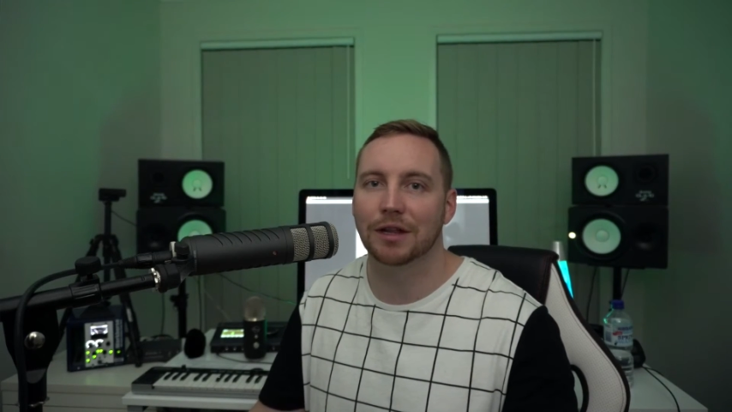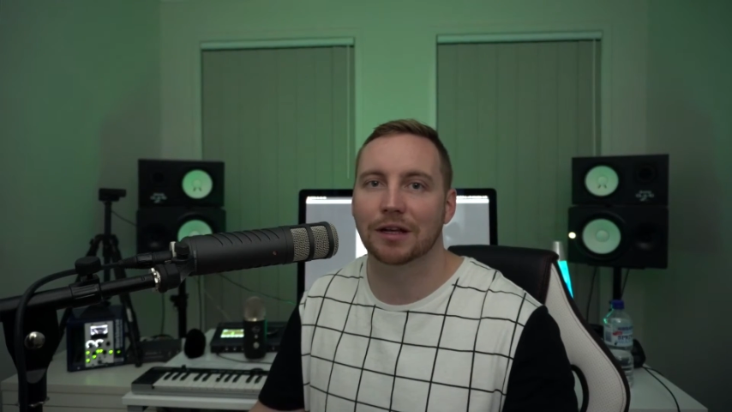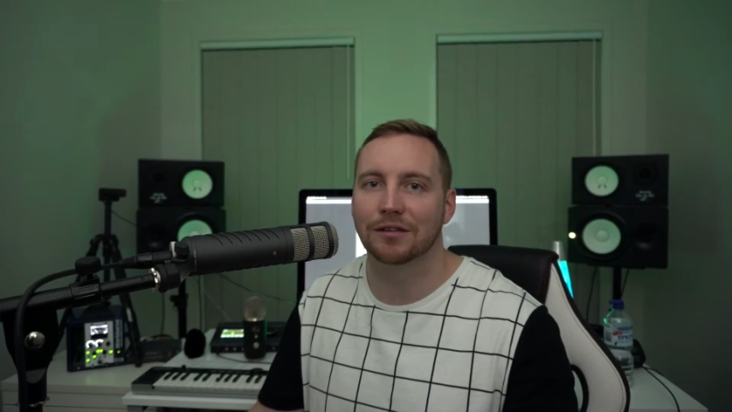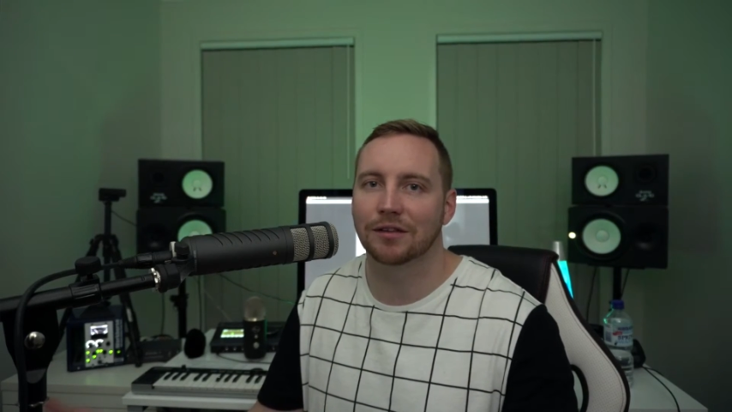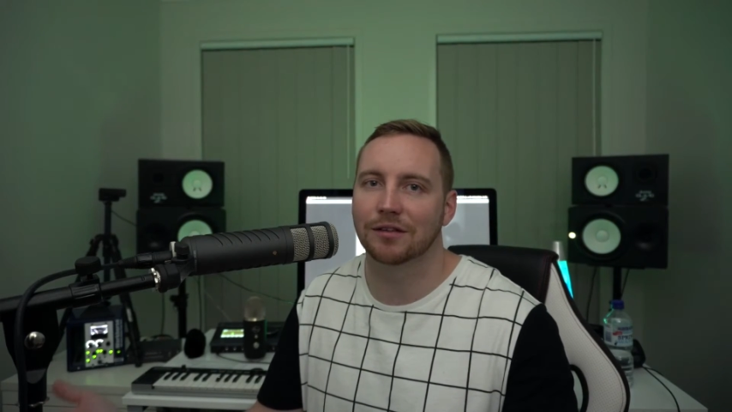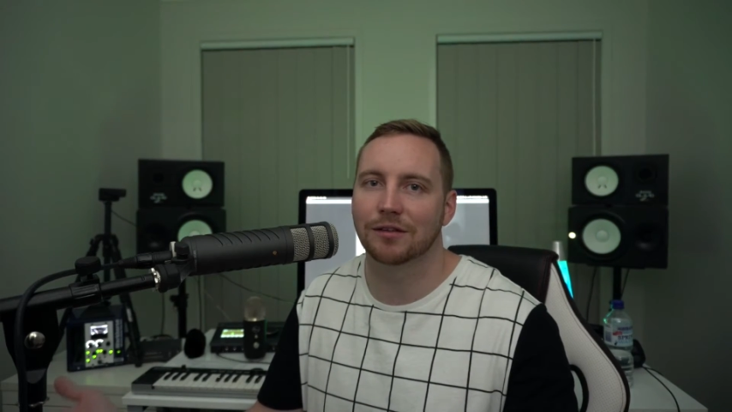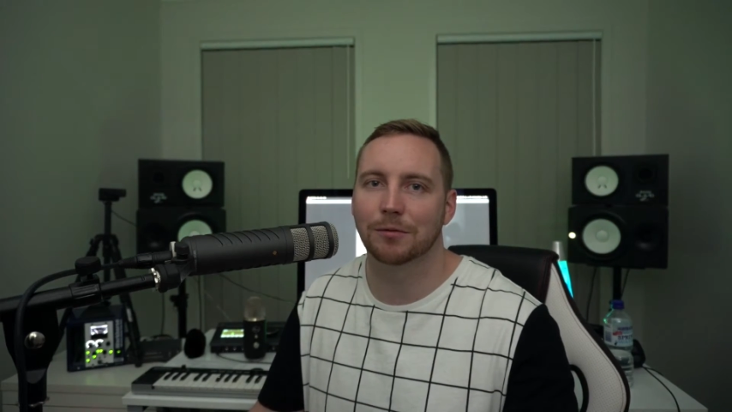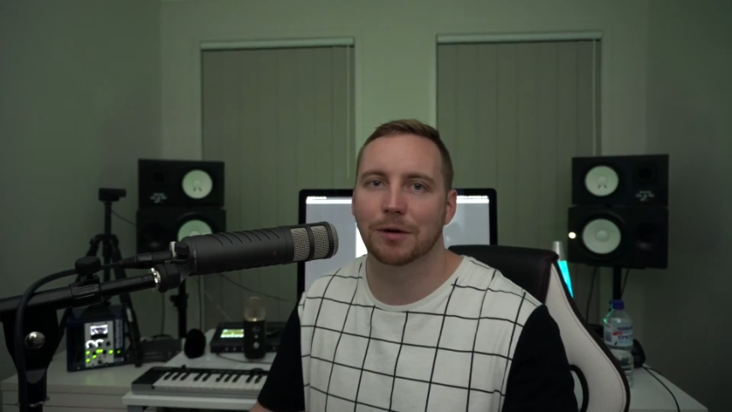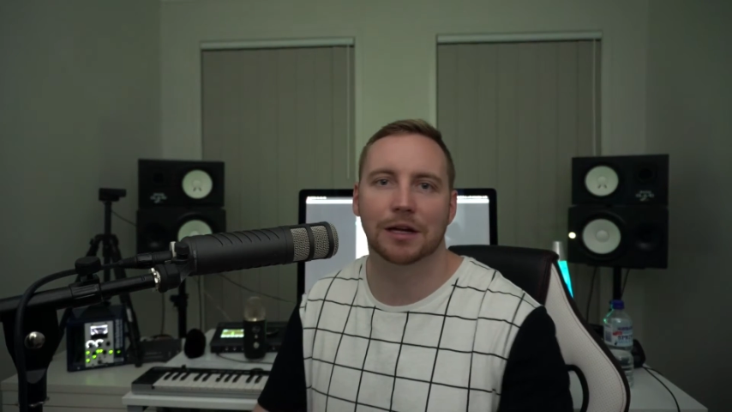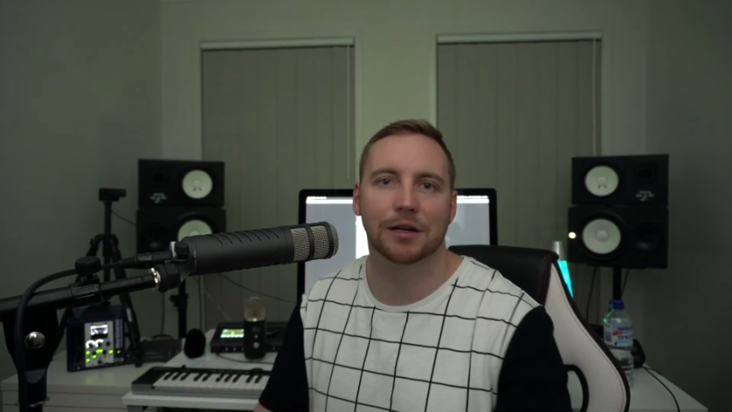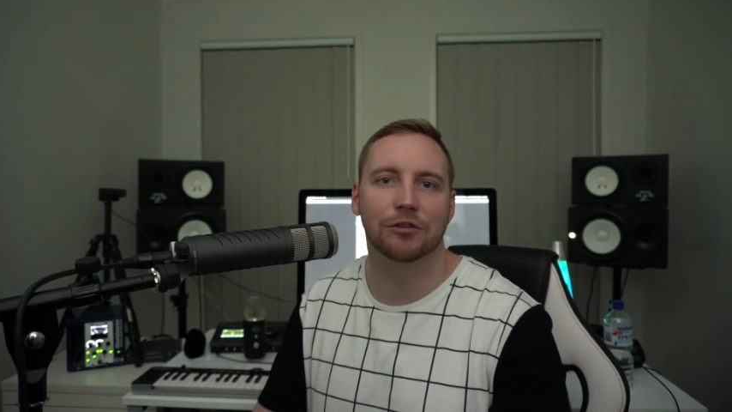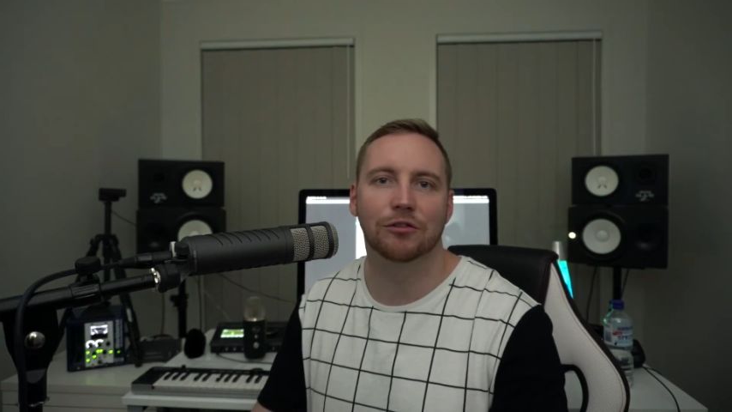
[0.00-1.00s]
that's just the
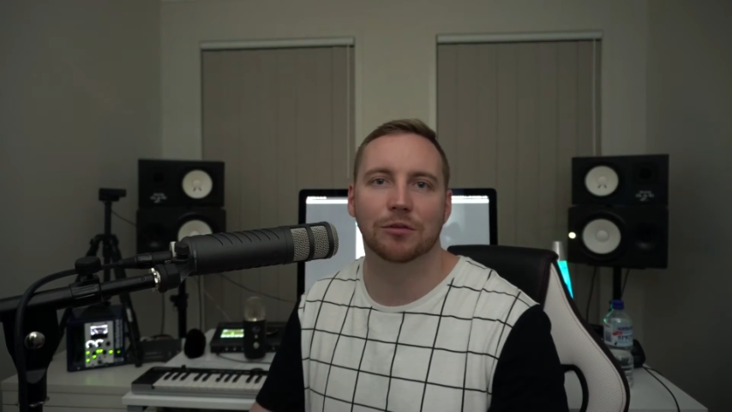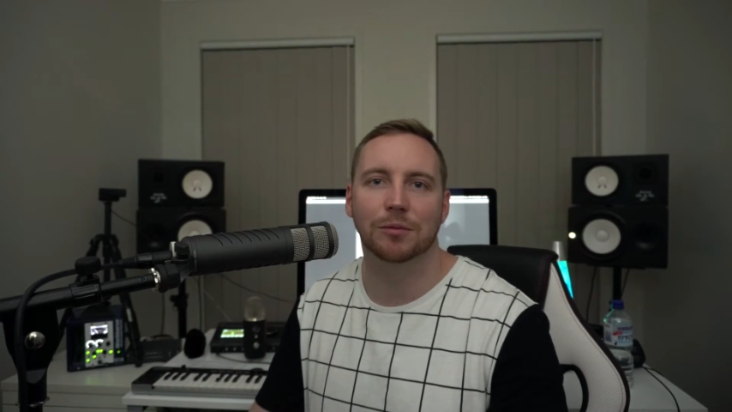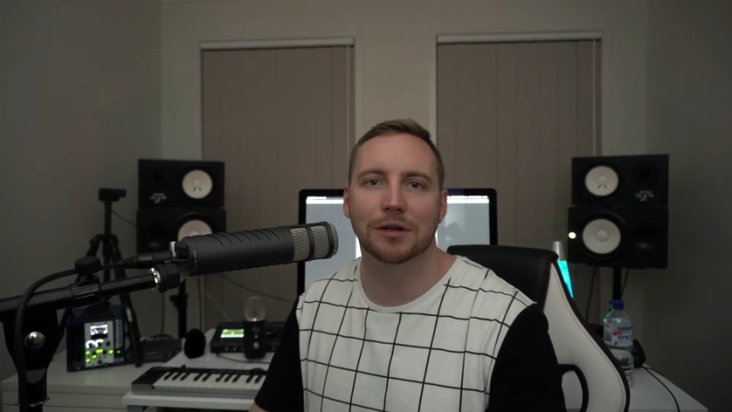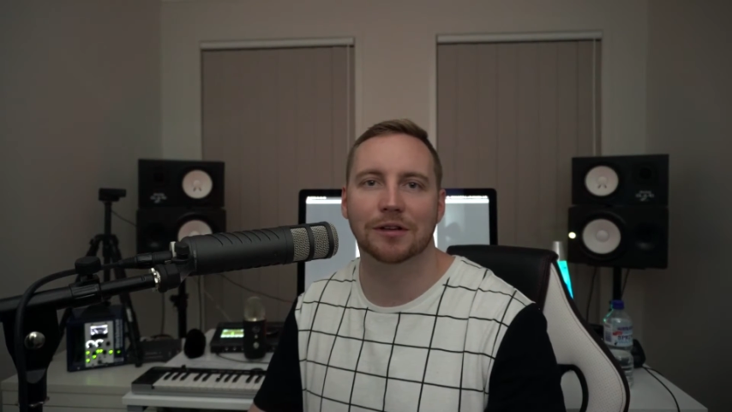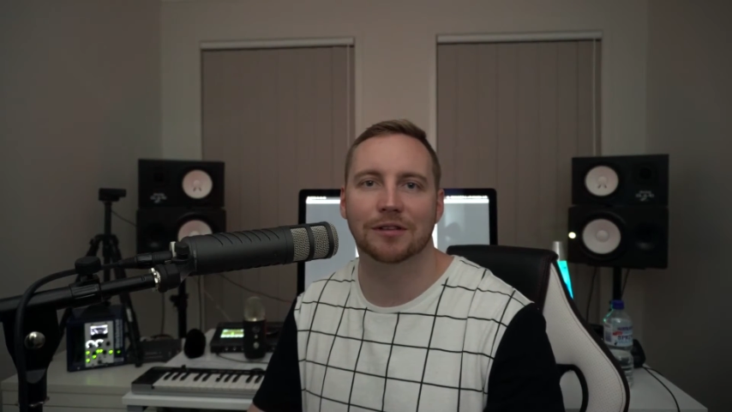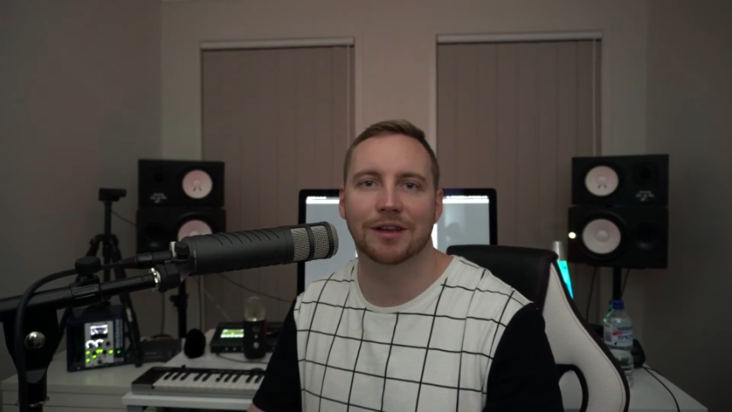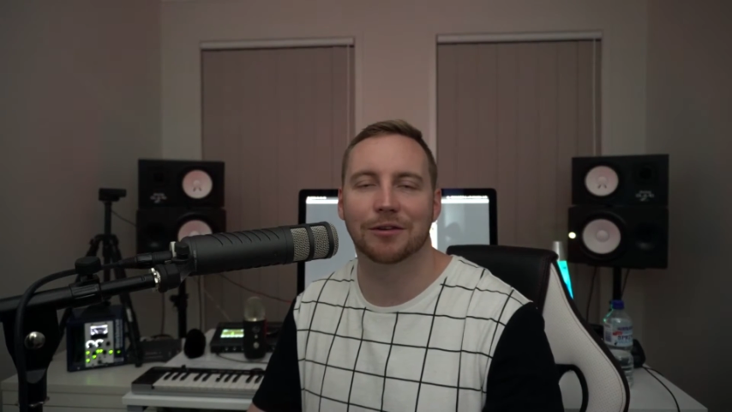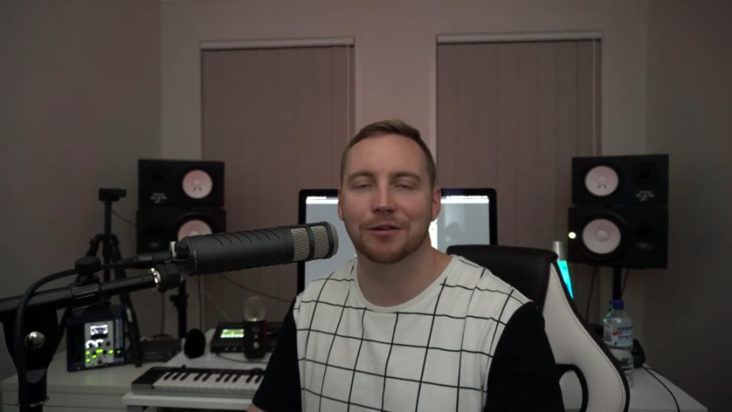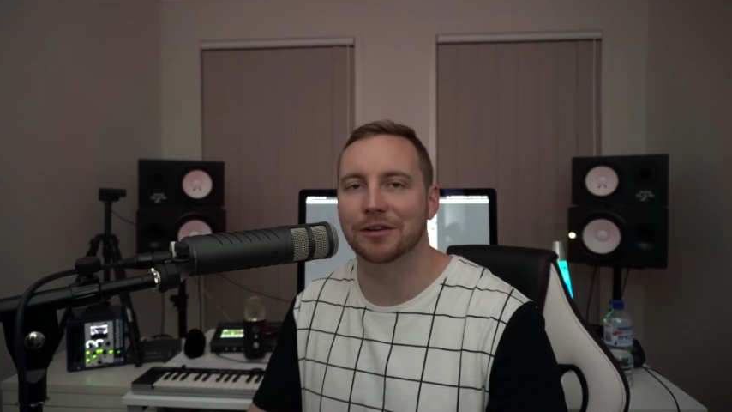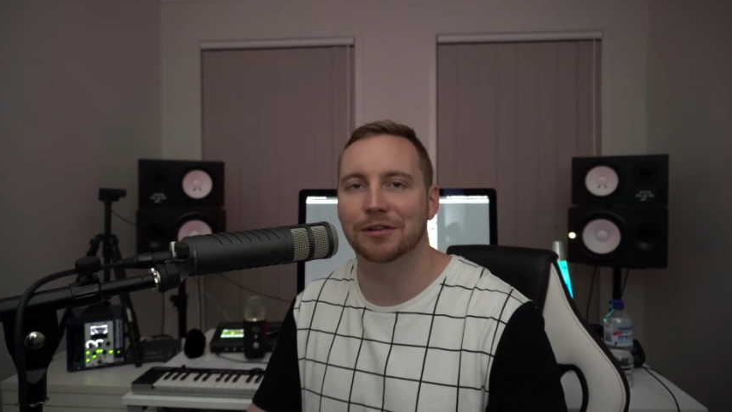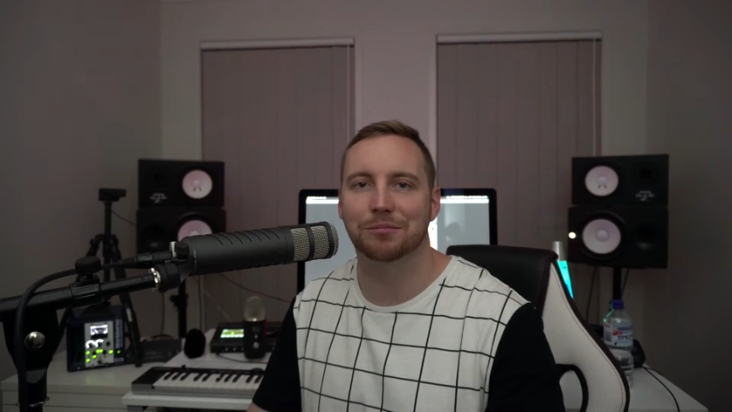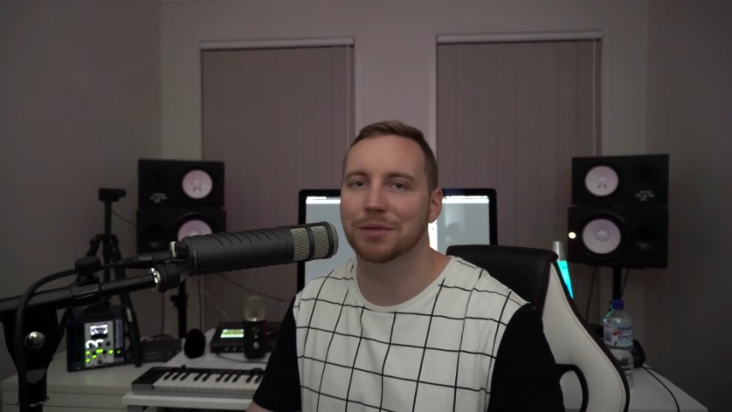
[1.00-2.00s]
way YouTube
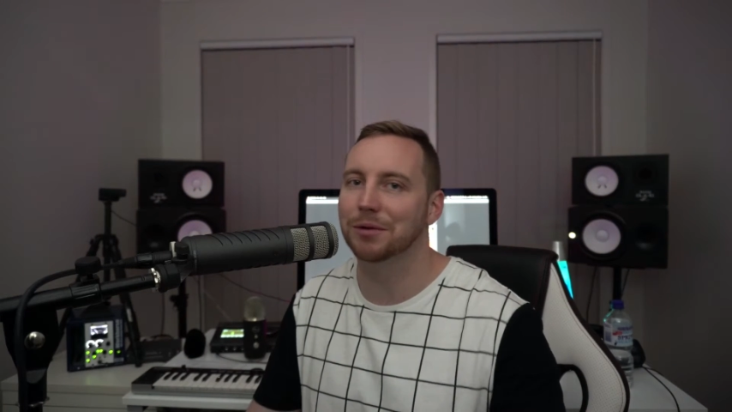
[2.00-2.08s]
is.